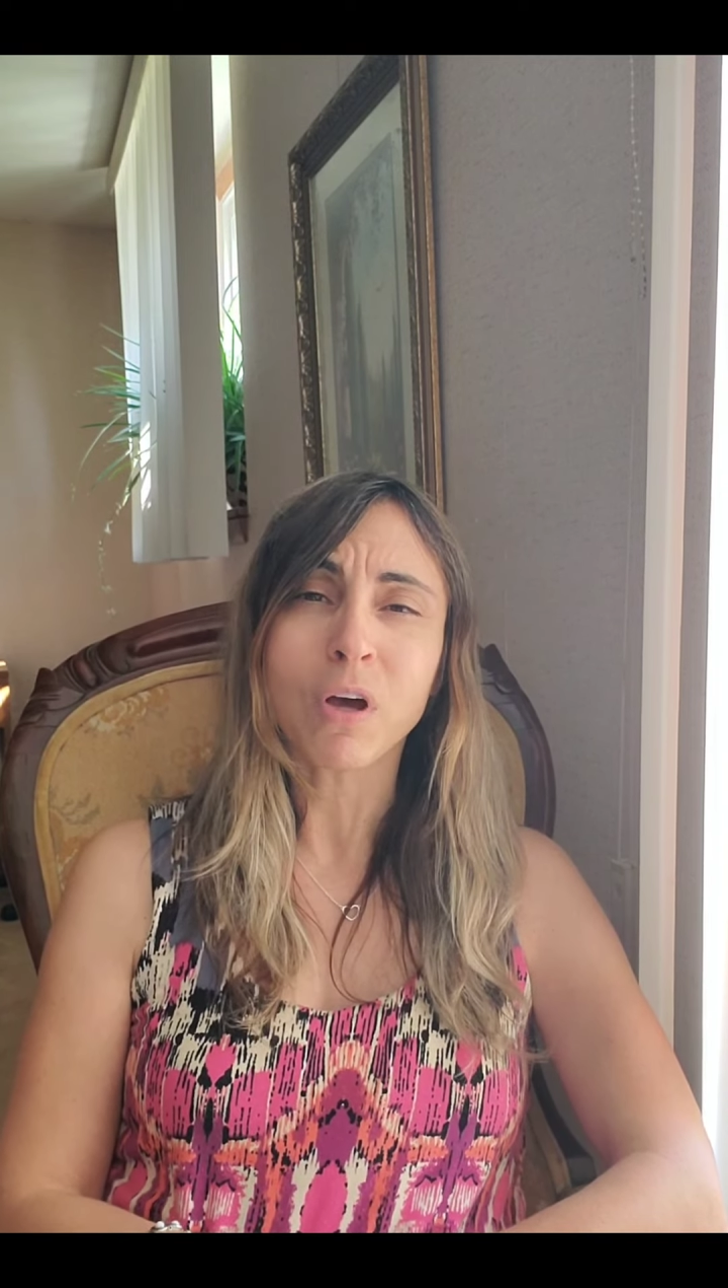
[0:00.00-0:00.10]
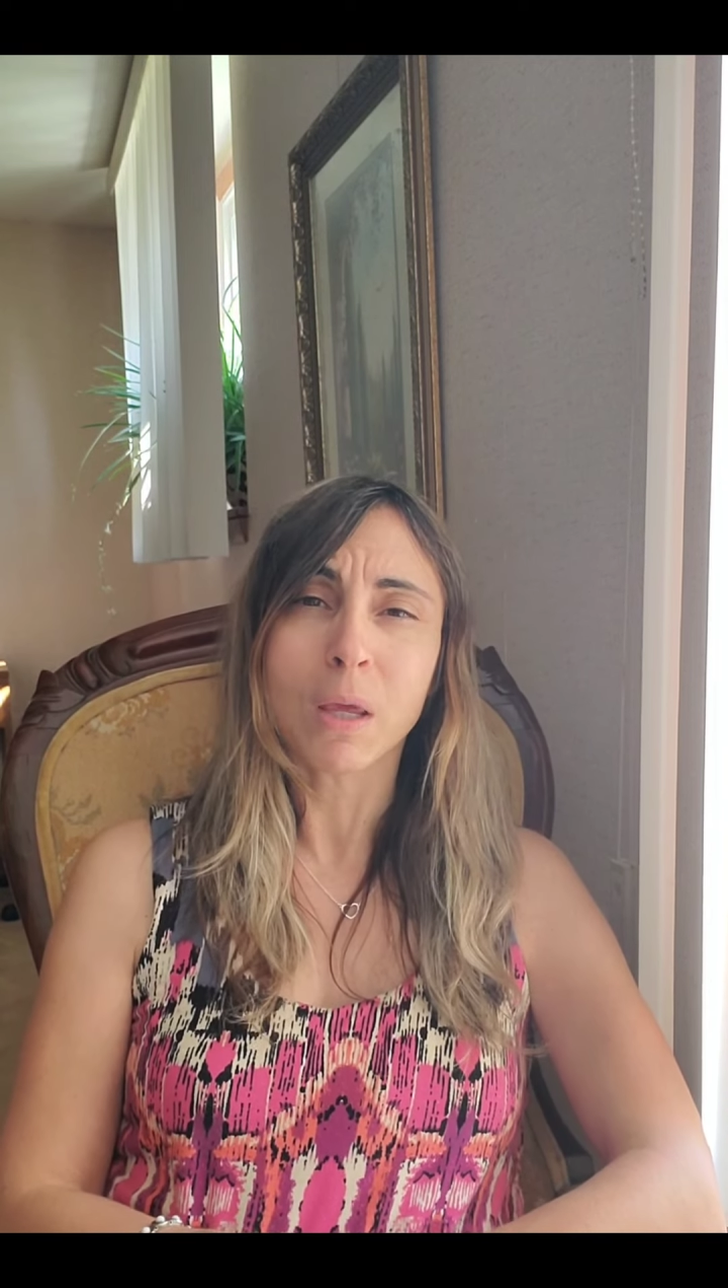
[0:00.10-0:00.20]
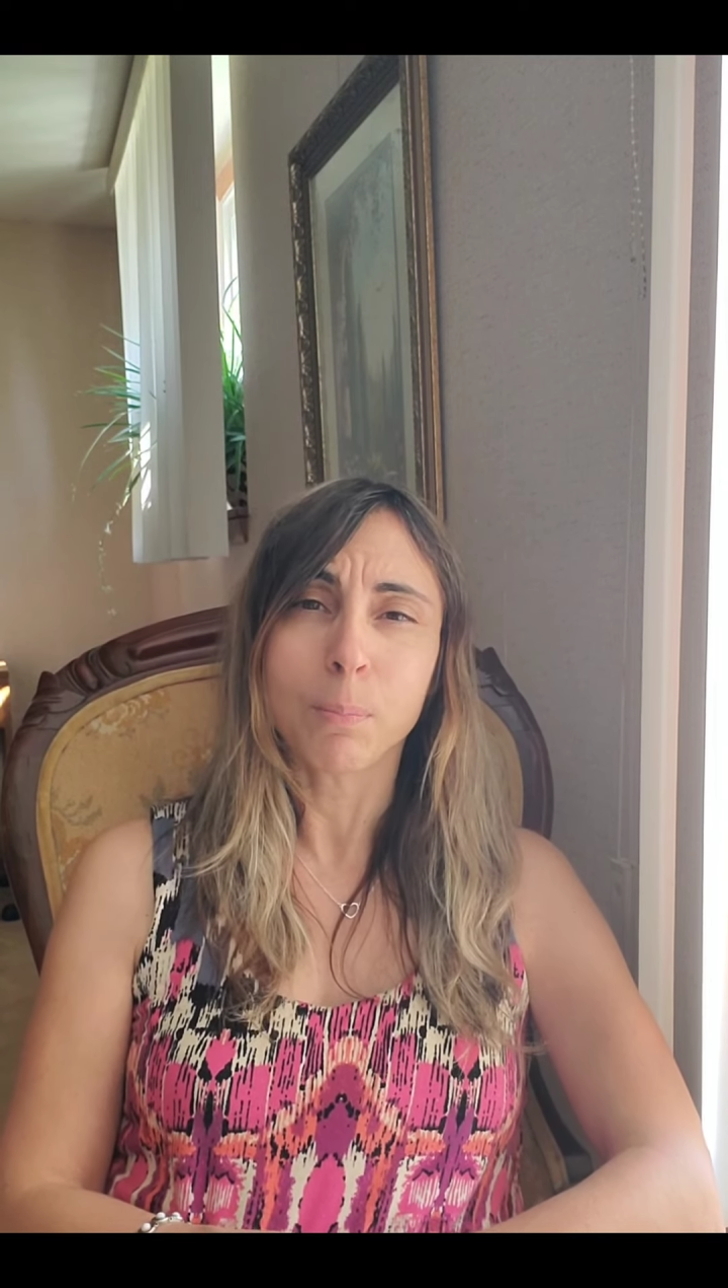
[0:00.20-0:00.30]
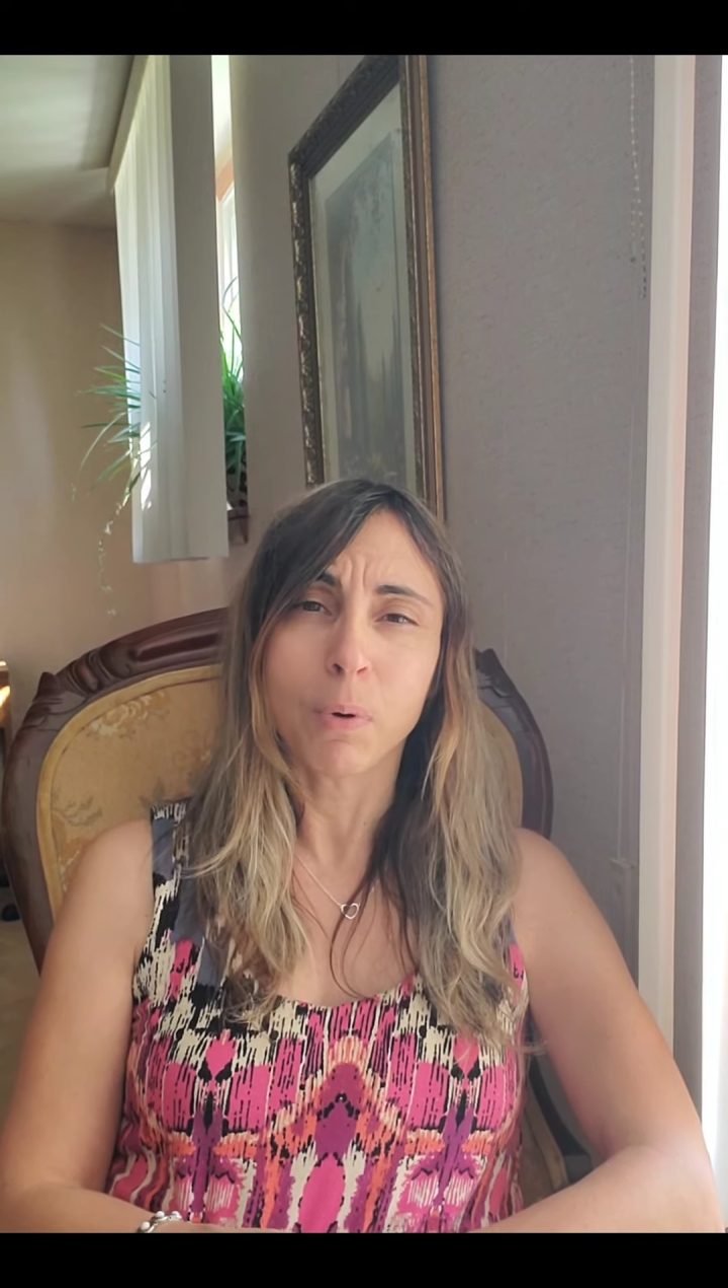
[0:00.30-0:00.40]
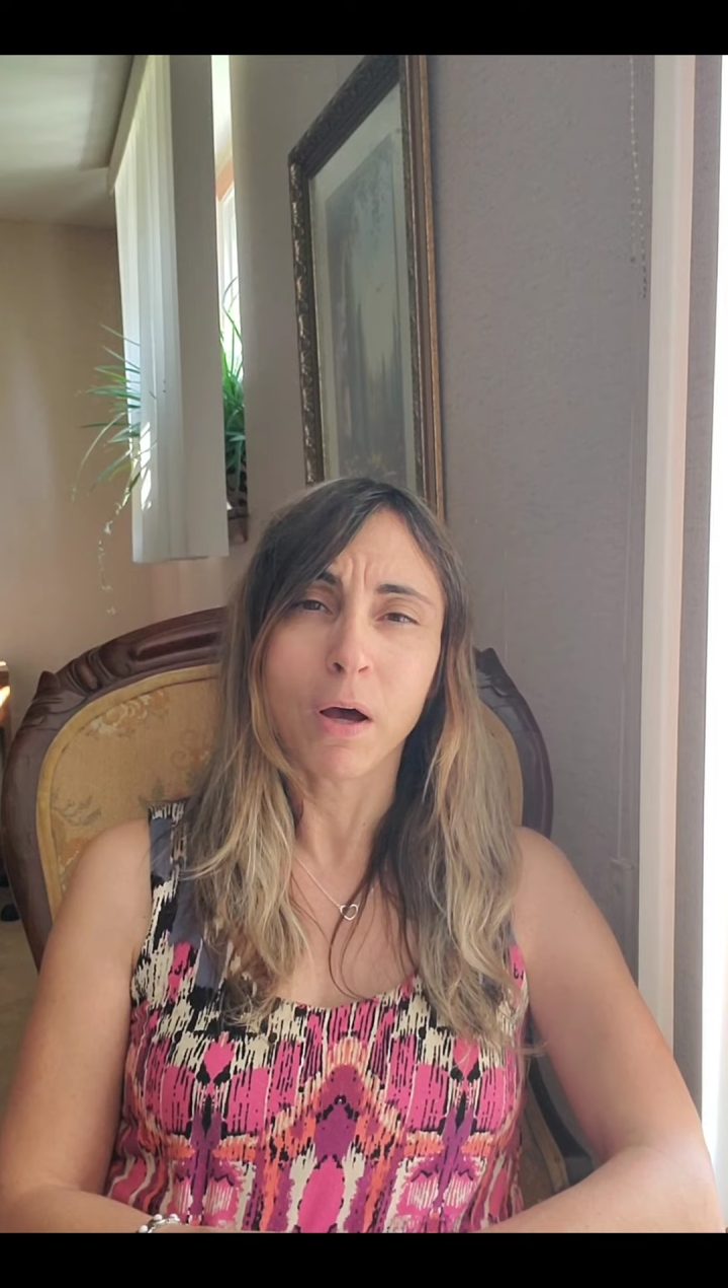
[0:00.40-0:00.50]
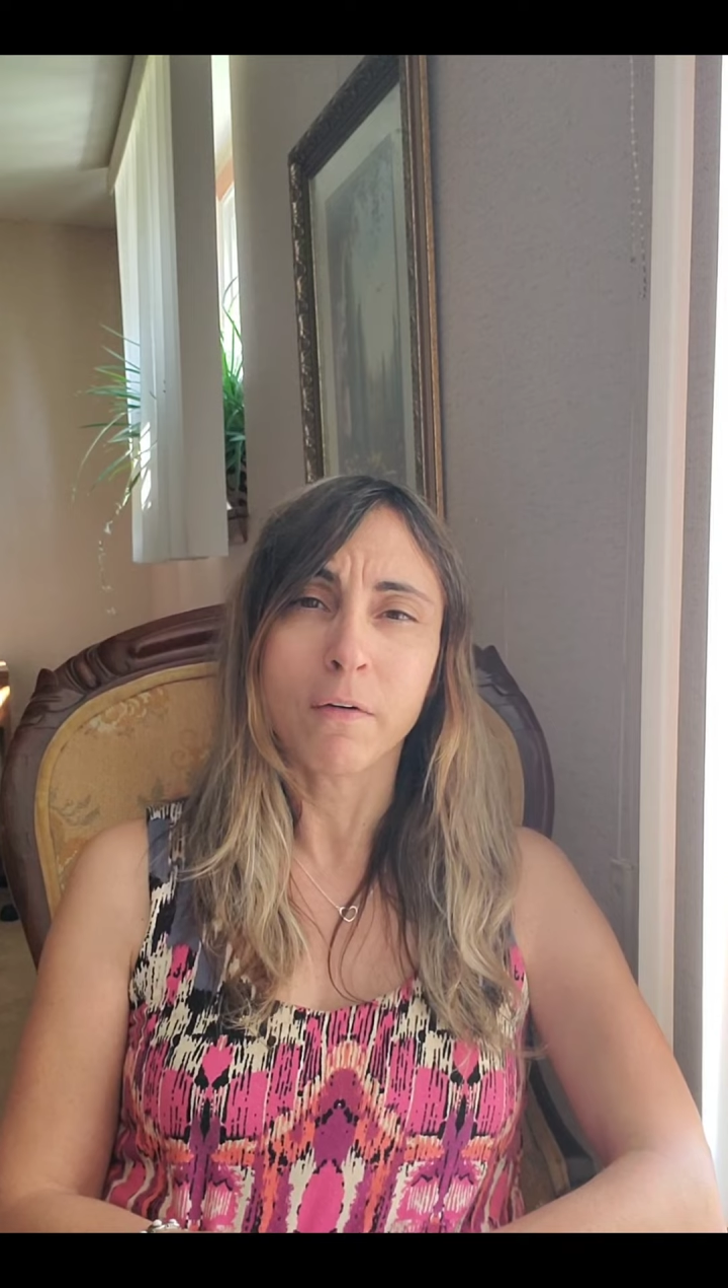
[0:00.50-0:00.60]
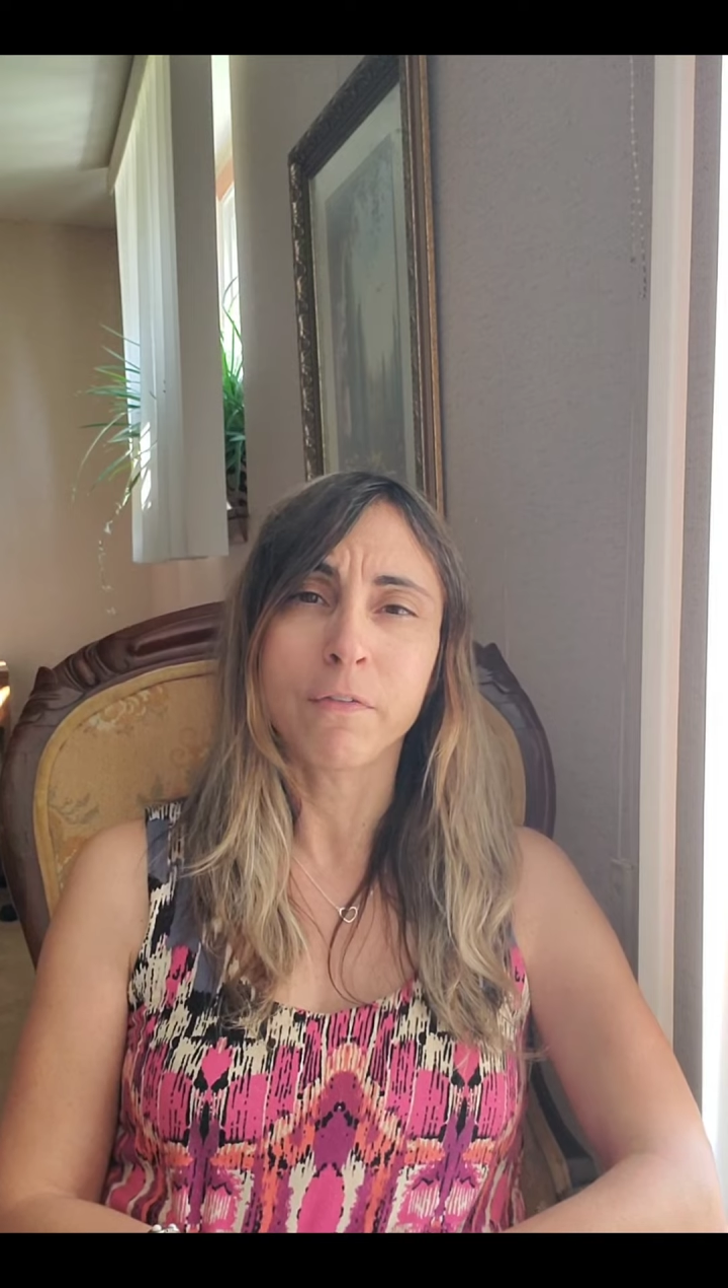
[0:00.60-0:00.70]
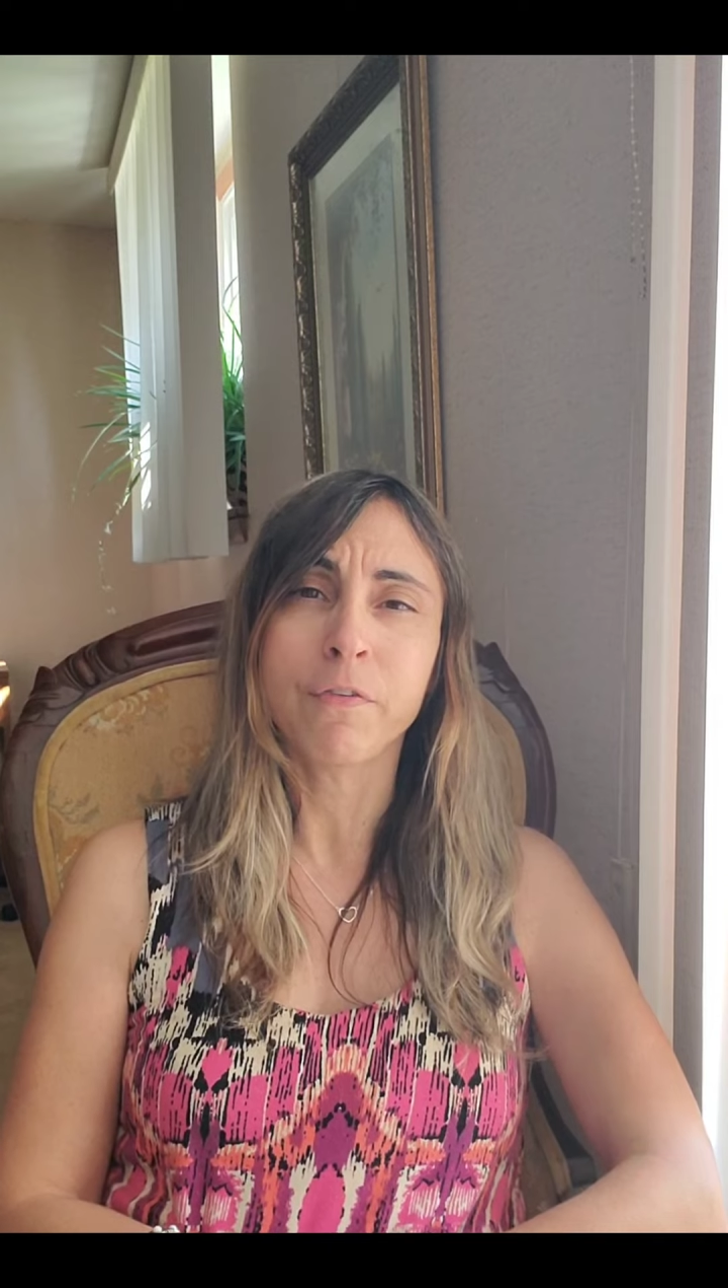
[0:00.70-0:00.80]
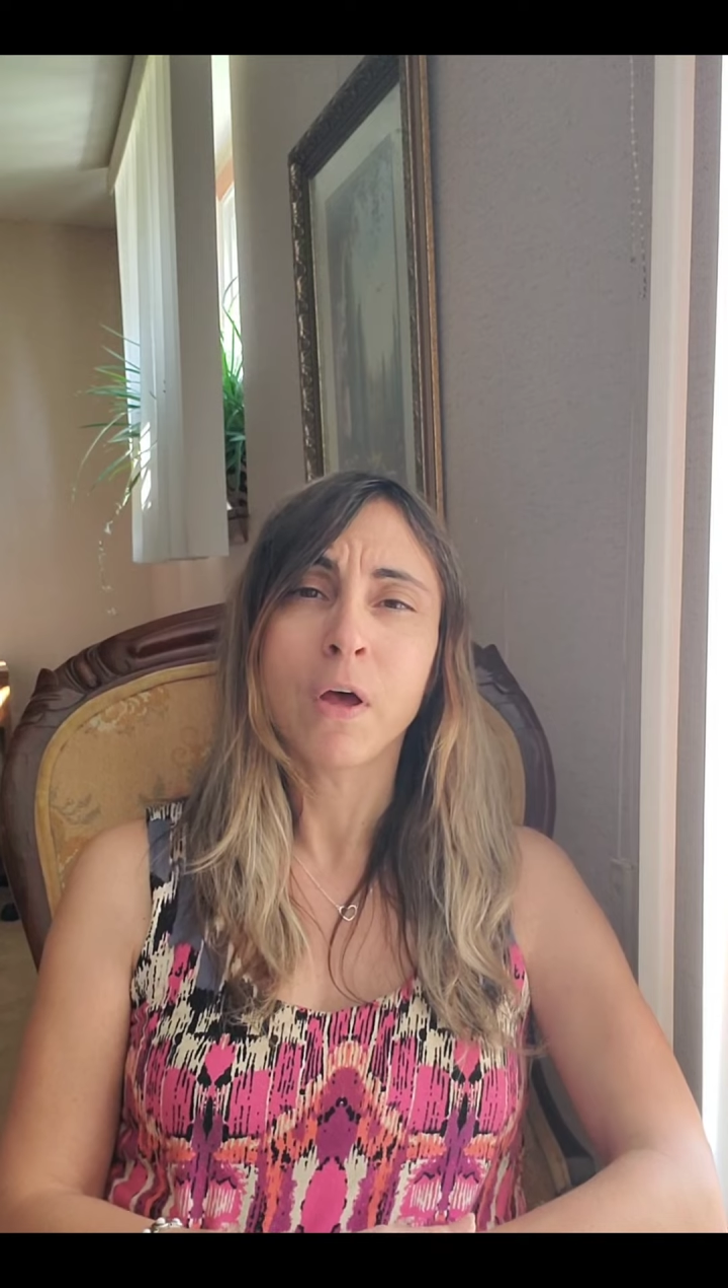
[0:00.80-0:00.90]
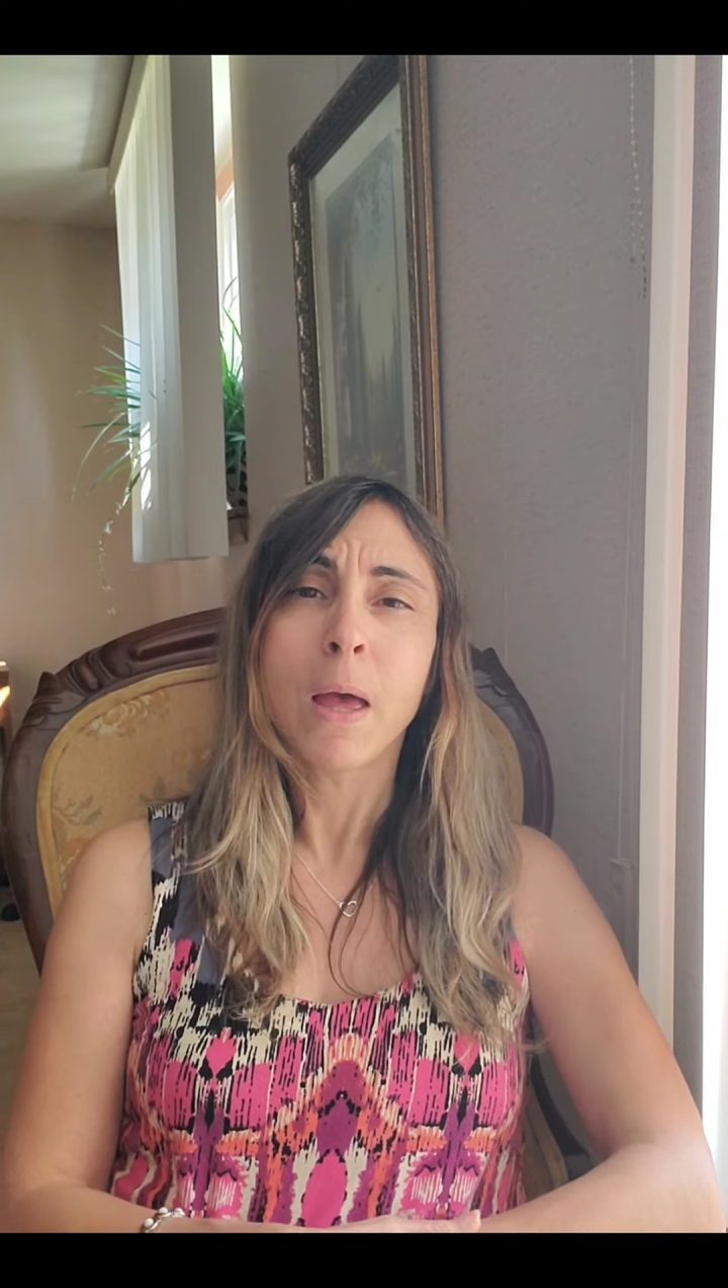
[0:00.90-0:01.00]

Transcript: type of